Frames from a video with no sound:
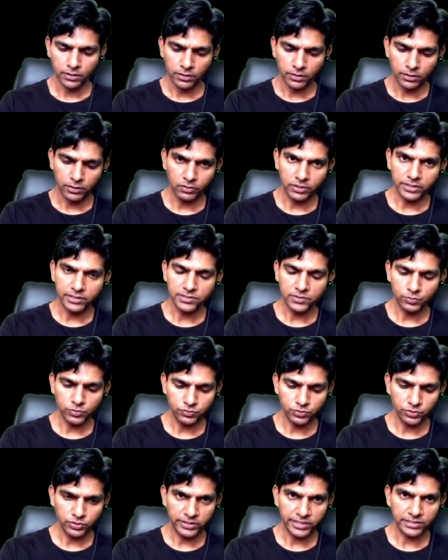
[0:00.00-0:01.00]
Now let us move
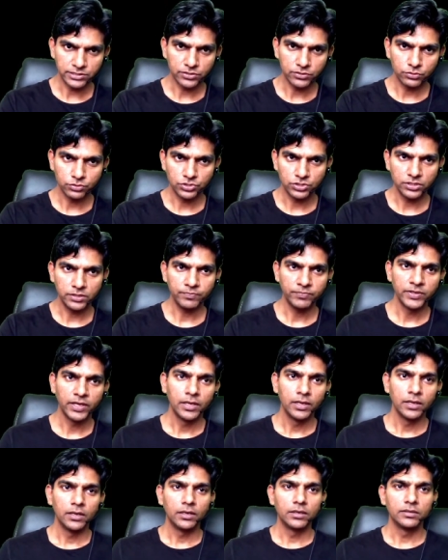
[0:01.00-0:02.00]
to the next question.
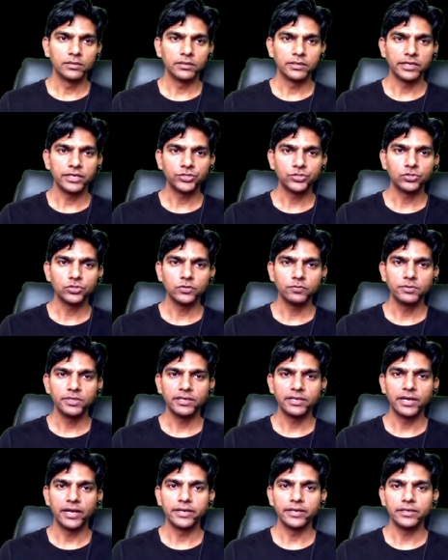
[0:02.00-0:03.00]
The ratio of the
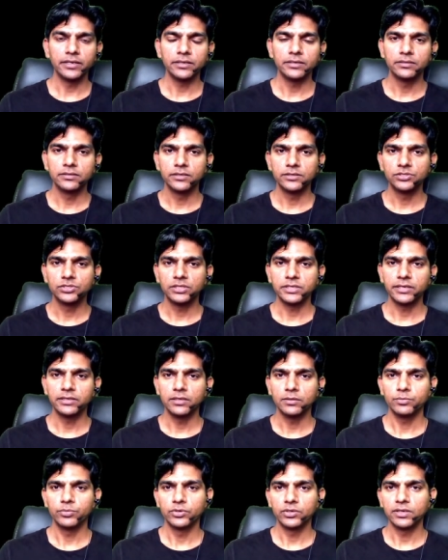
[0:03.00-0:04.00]
kinetic energy and
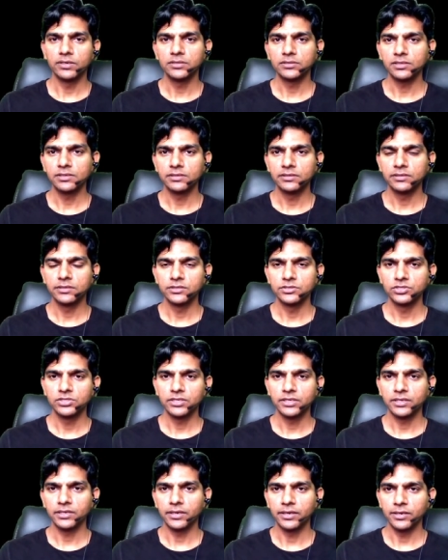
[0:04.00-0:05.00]
the potential
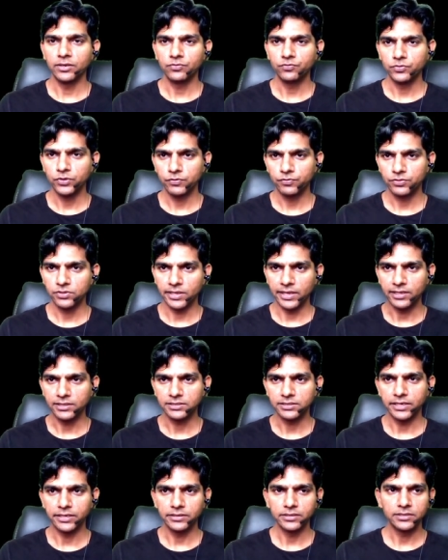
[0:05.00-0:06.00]
energy in fifth
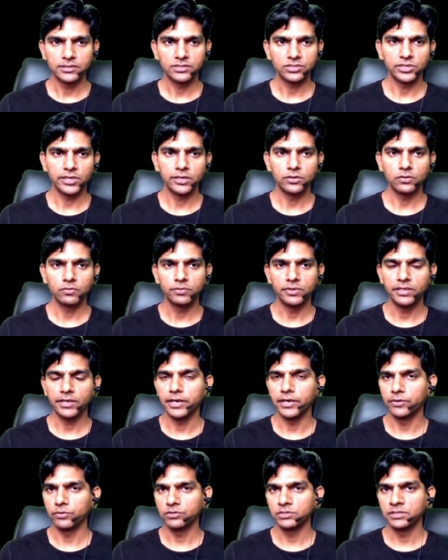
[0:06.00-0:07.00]
excited state of the
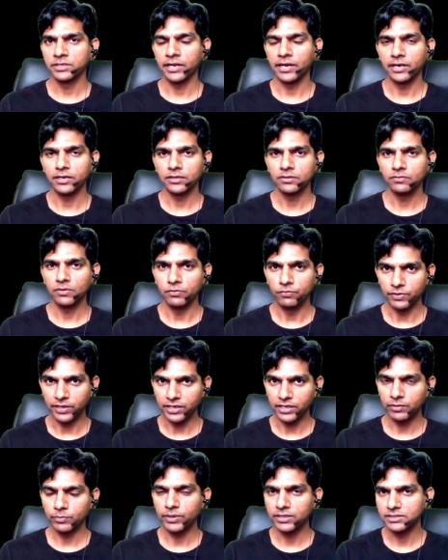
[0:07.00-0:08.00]
hydrogen atom. A
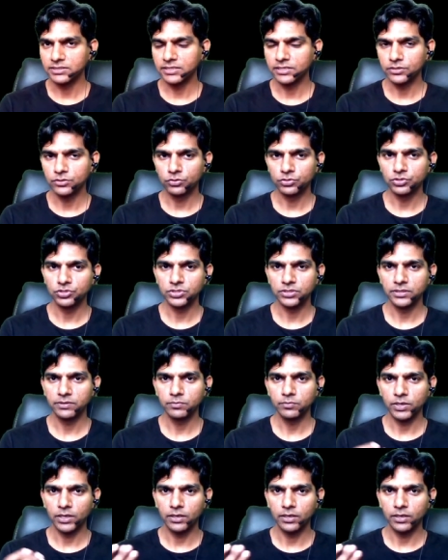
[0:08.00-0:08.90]
very basic question.